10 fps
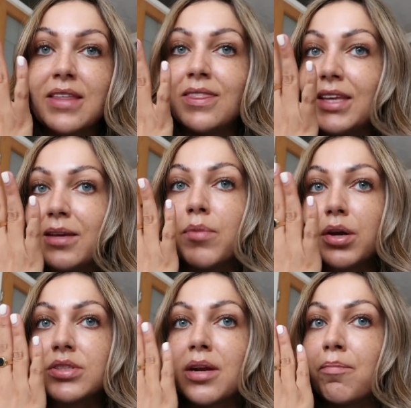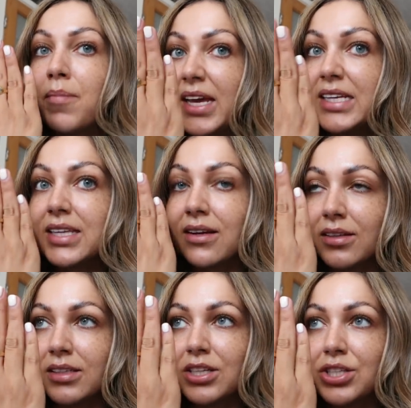in the most amazing
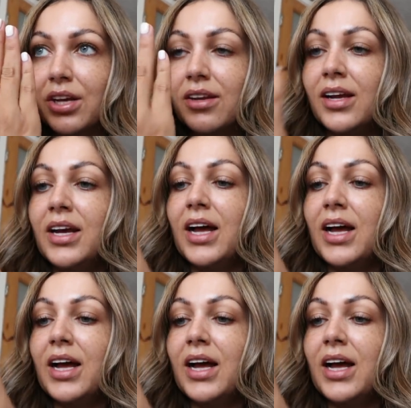condition.